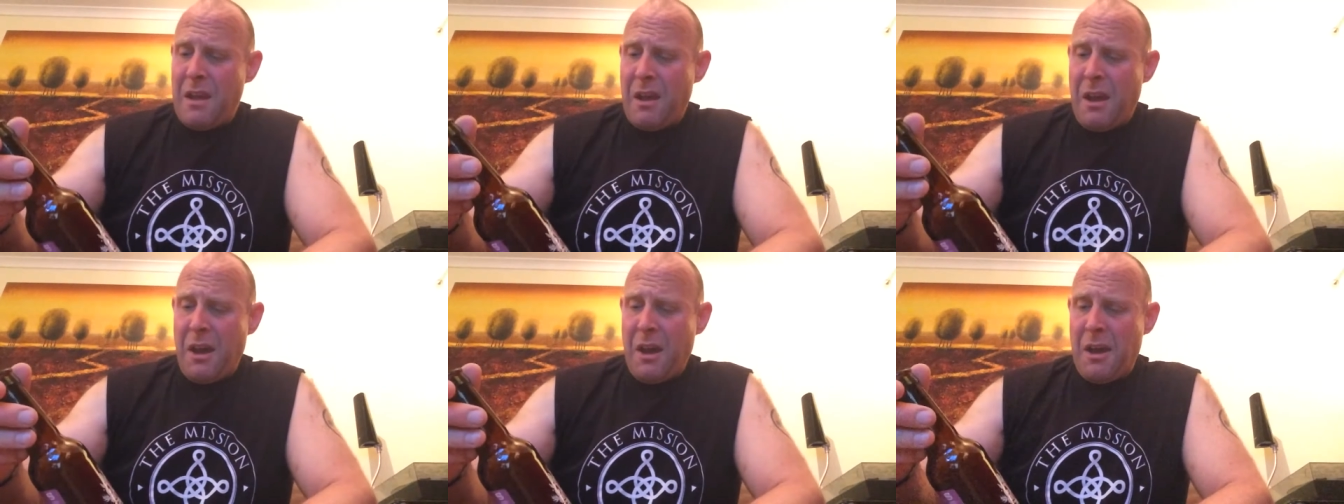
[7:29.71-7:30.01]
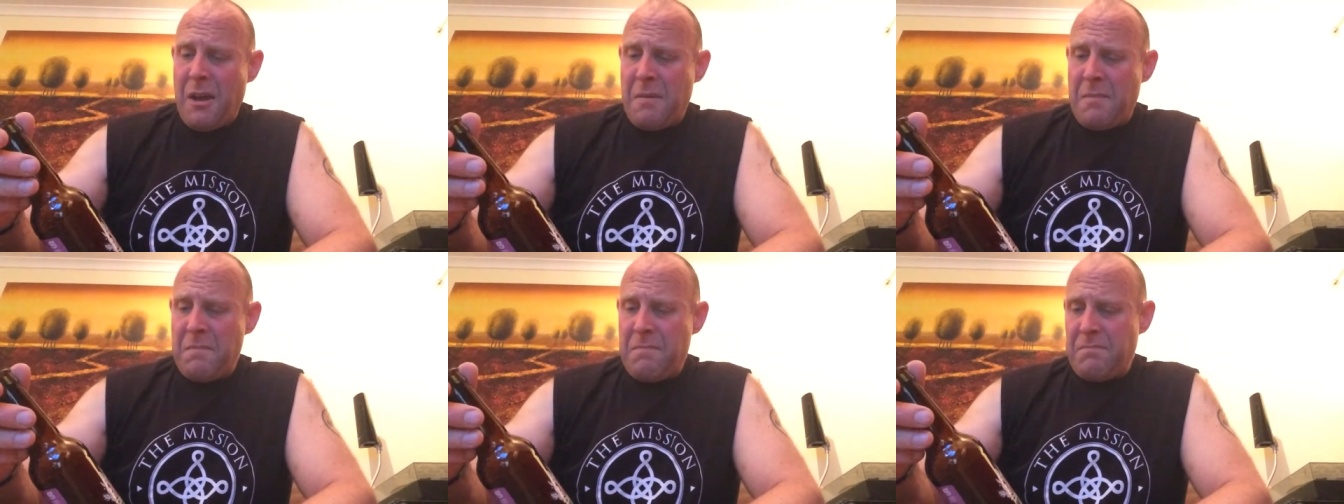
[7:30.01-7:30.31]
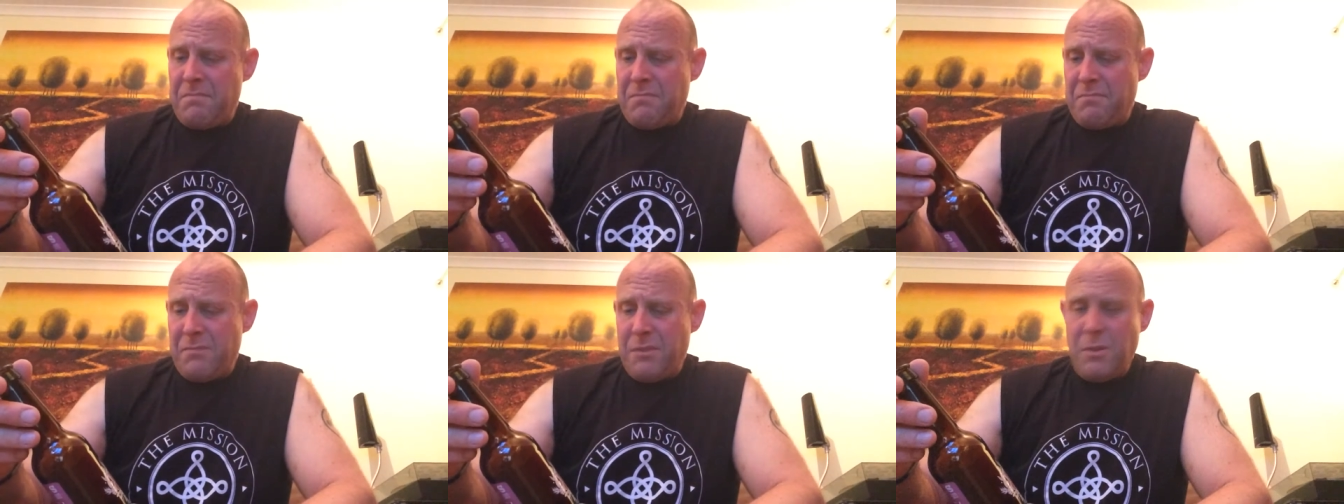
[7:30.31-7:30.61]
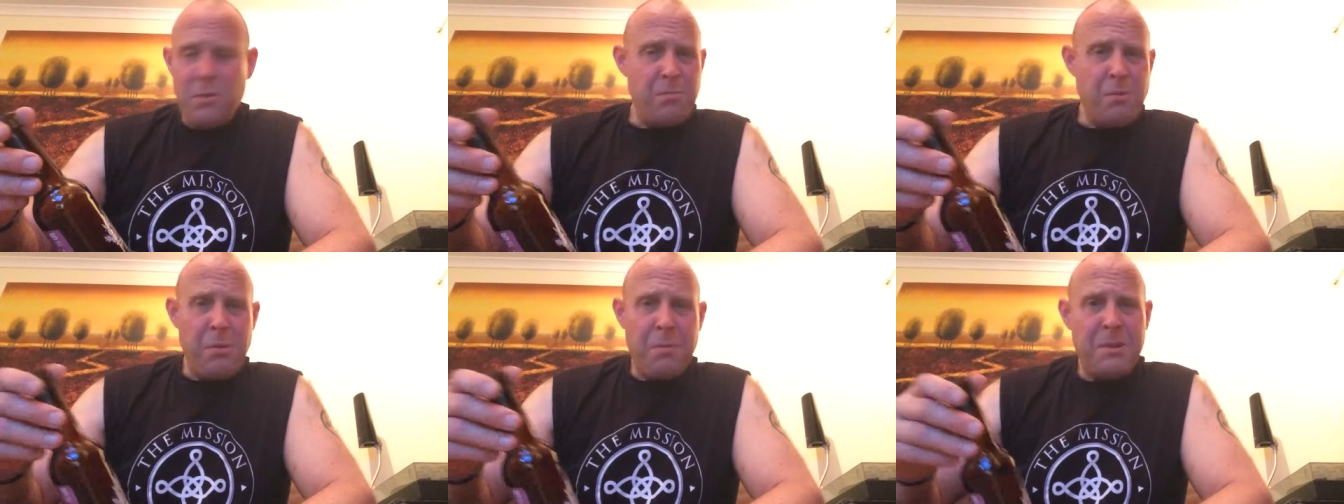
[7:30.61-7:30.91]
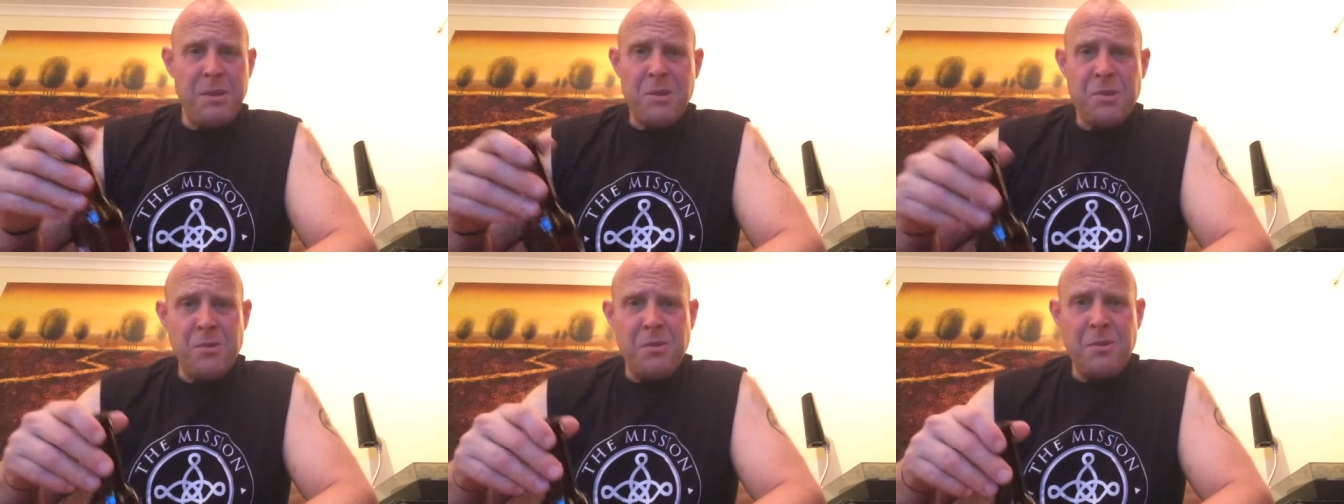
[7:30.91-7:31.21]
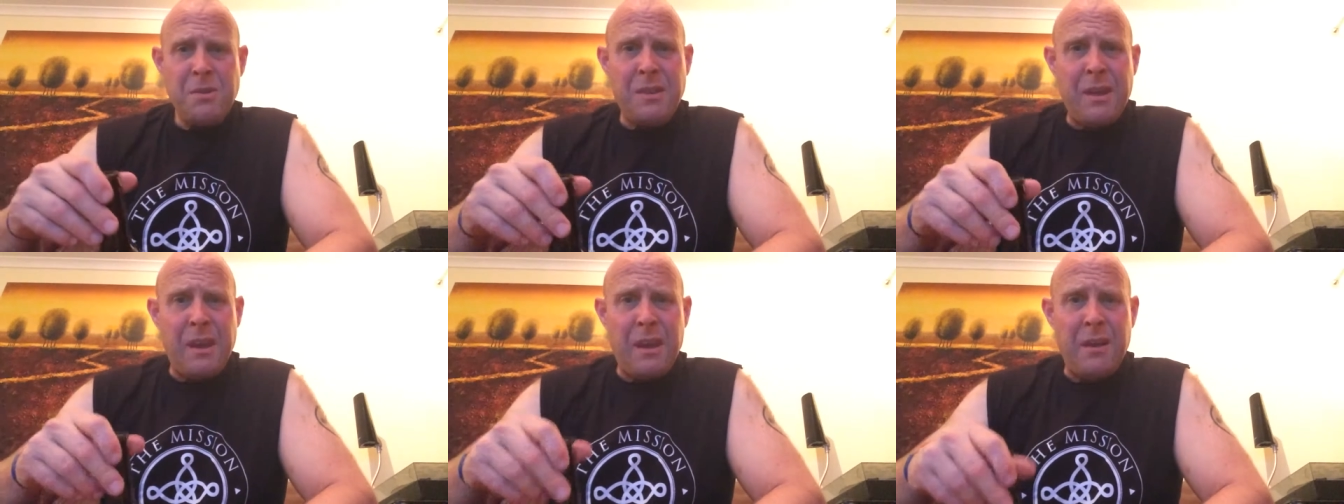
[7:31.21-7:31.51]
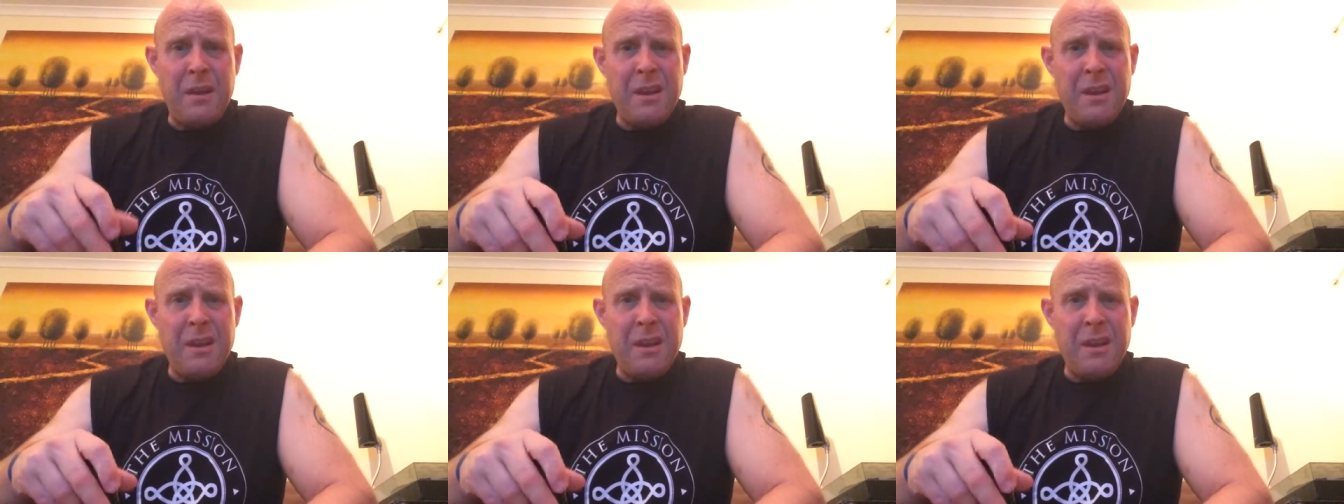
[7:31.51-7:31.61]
you'll probably enjoy that.